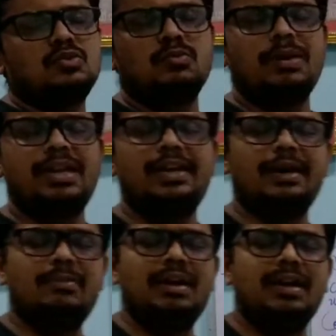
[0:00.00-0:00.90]
are so many
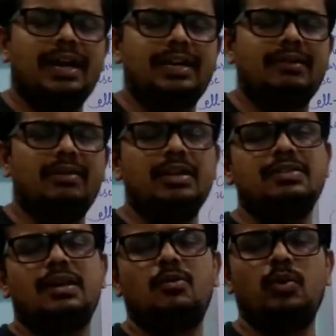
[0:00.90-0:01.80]
chemical
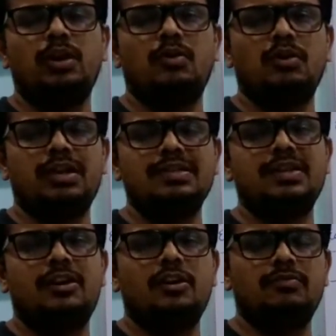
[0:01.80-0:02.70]
activities are going on
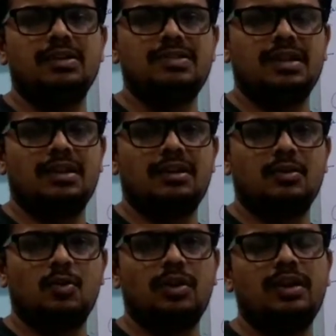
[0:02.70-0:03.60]
inside of the cell.
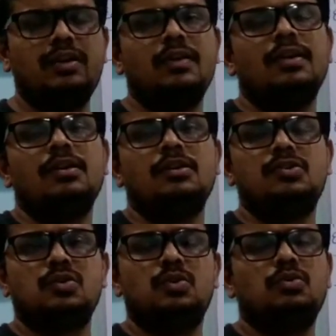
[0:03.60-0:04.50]
Okay,
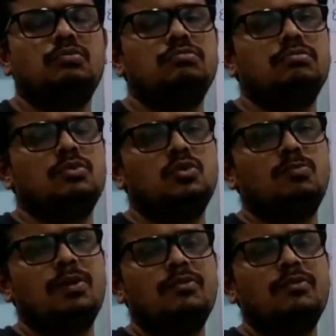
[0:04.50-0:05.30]
so to